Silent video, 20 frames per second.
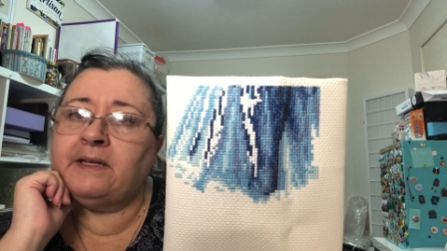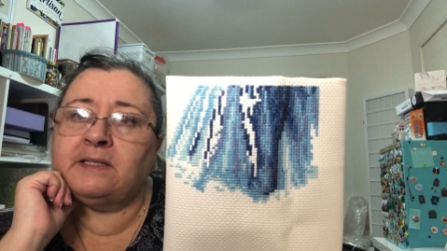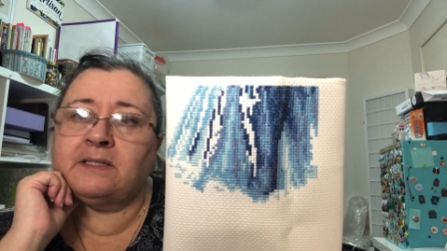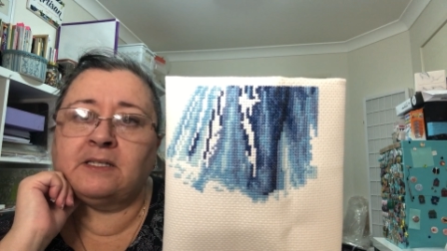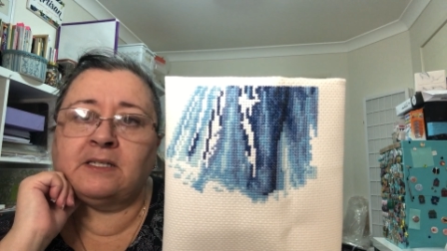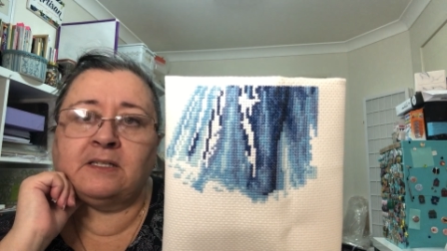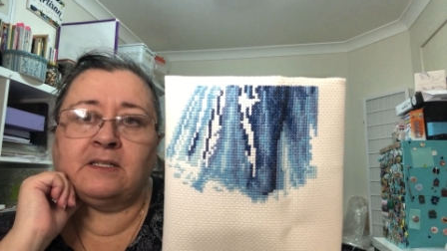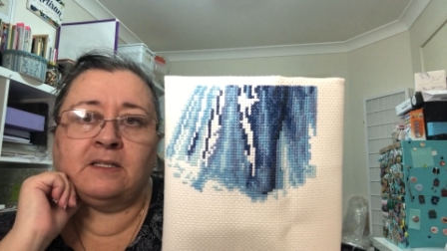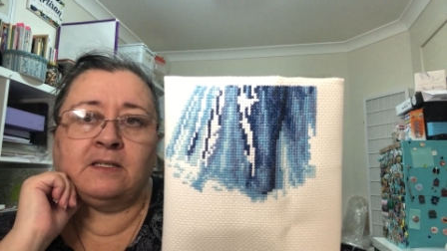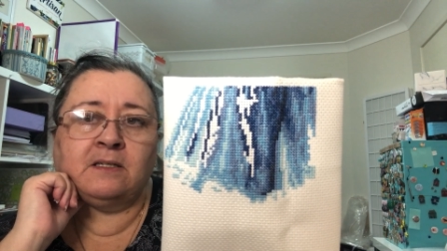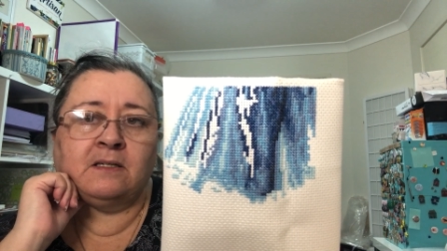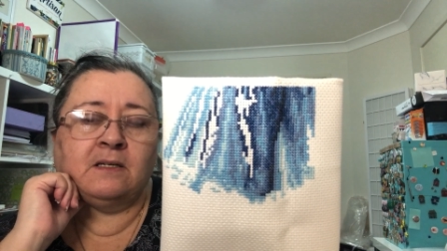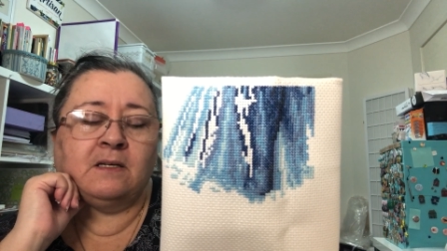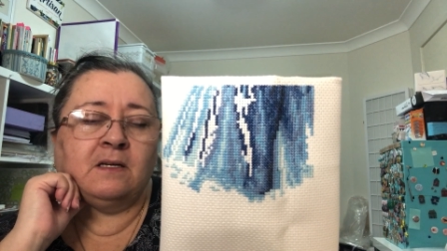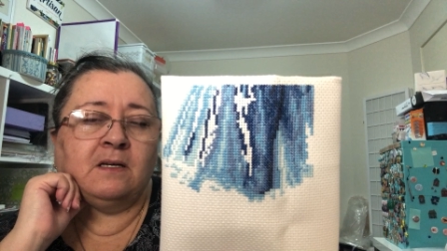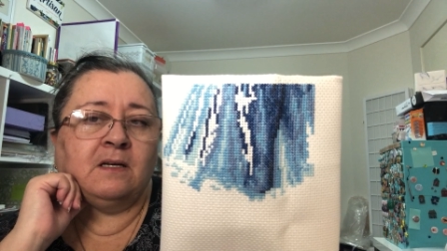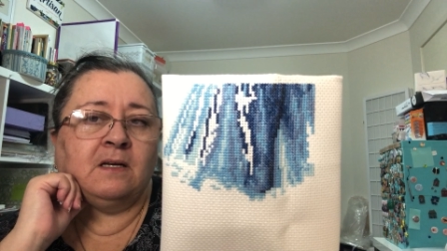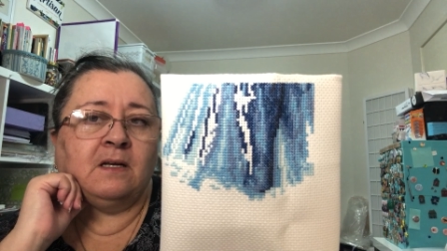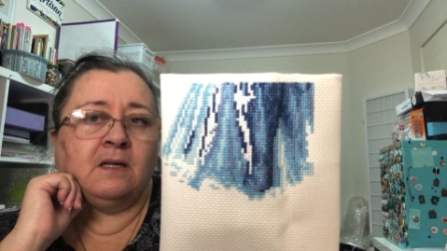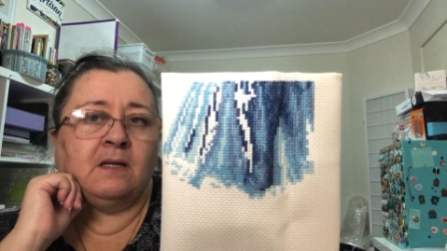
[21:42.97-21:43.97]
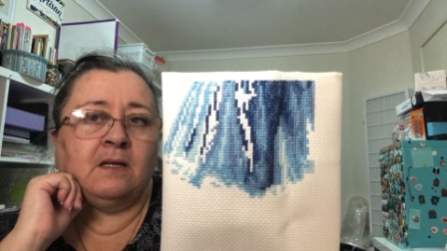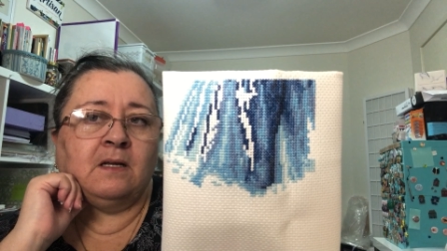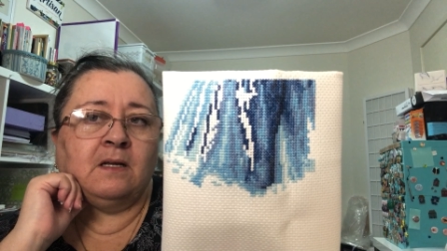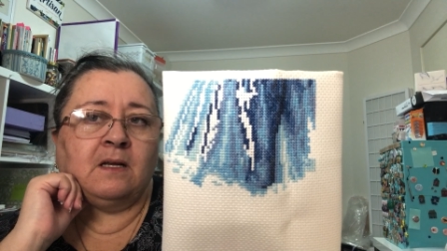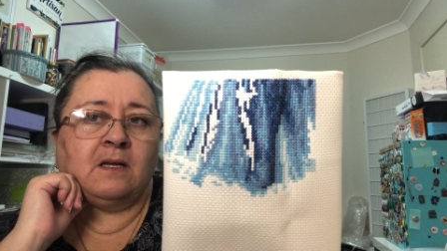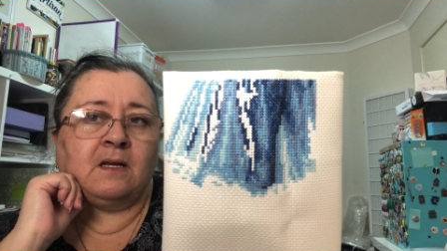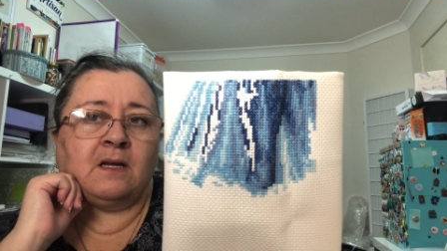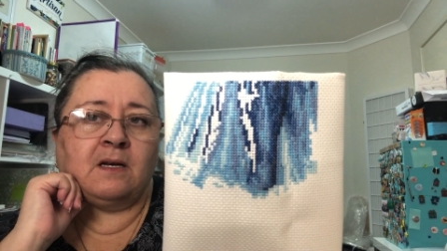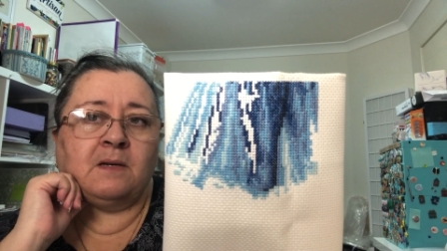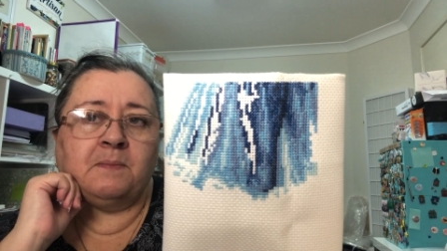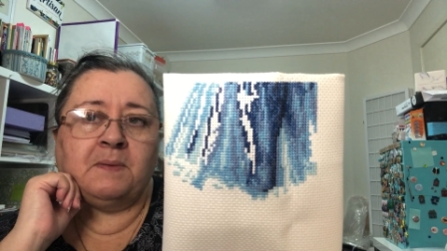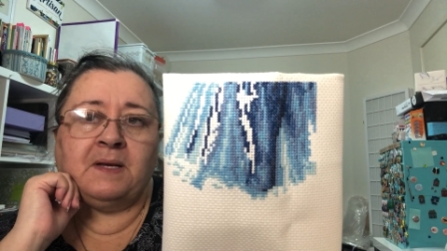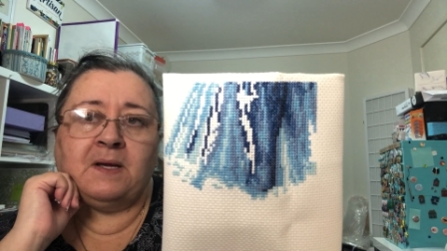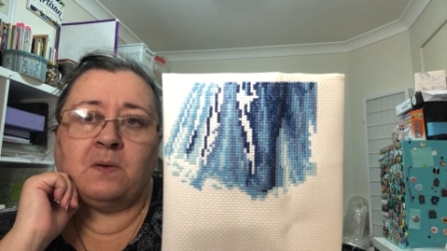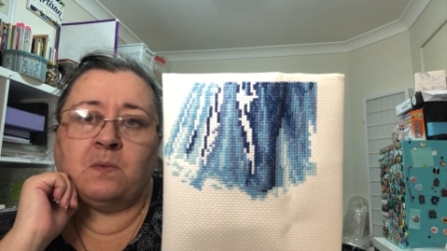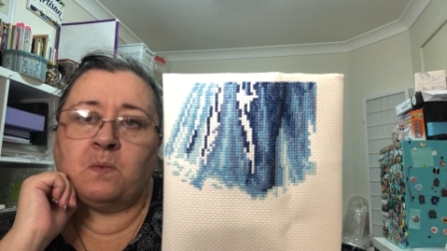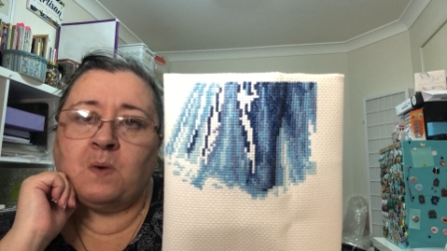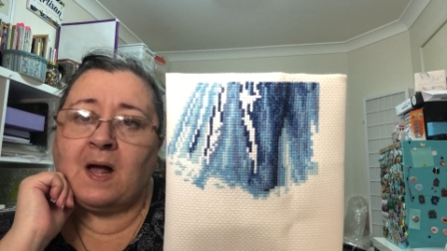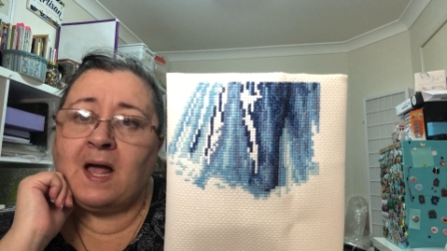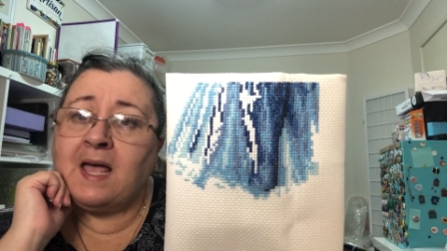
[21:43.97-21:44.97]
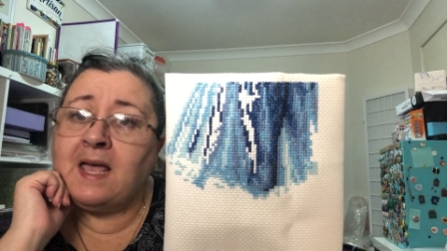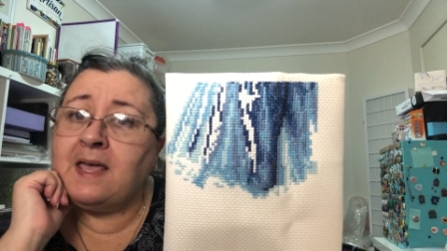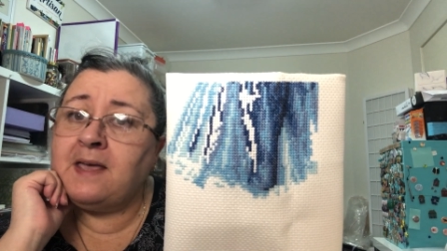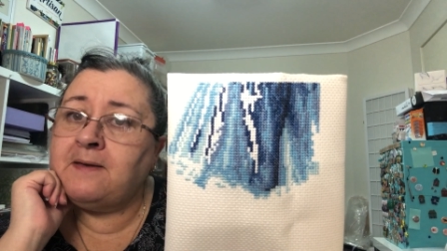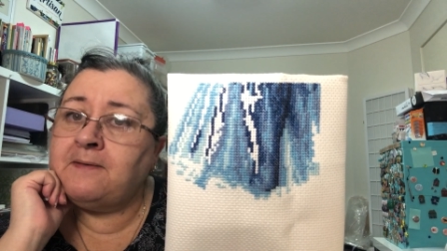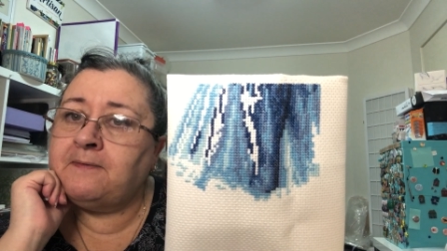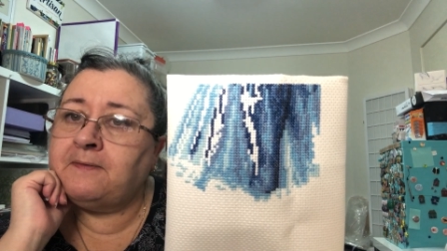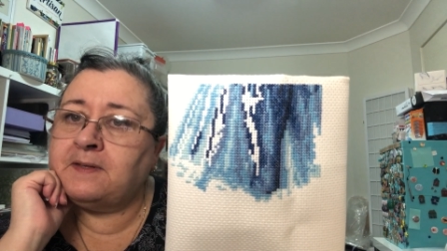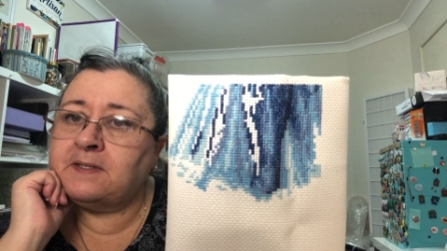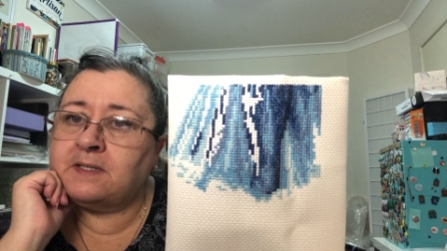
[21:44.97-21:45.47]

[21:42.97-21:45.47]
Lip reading: Is it going to be a wave?